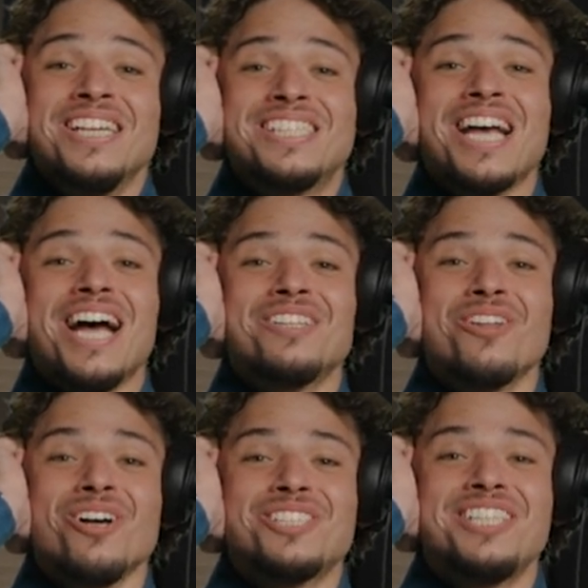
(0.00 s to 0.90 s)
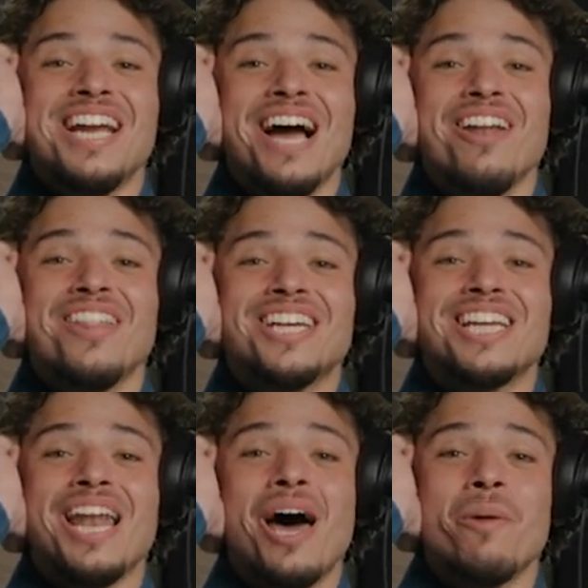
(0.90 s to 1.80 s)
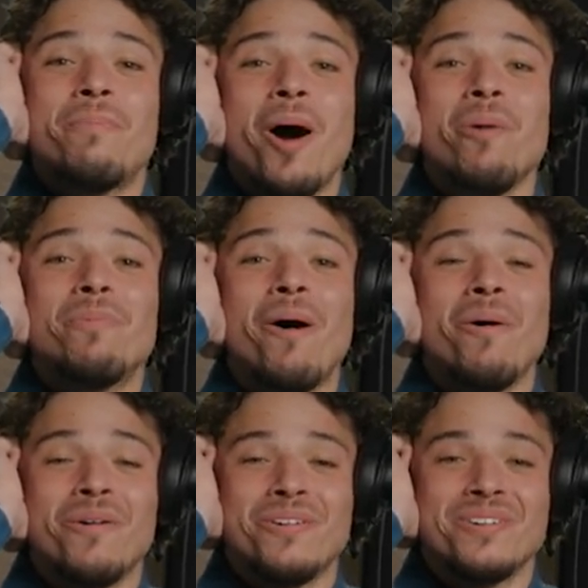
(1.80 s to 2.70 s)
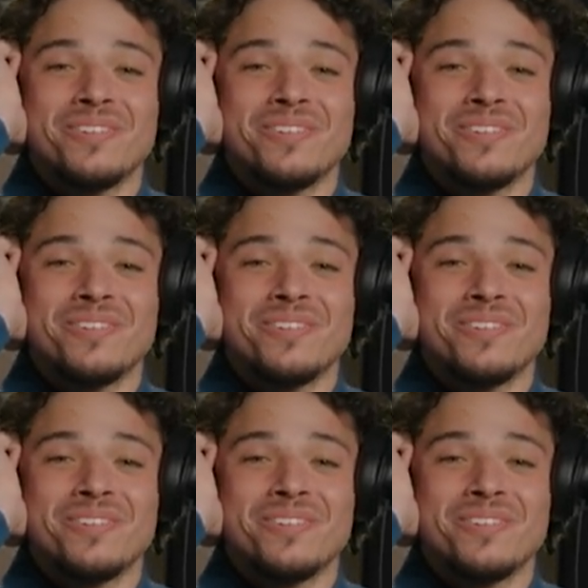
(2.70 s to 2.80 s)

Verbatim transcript: Santo cielo, that's a lot of popo.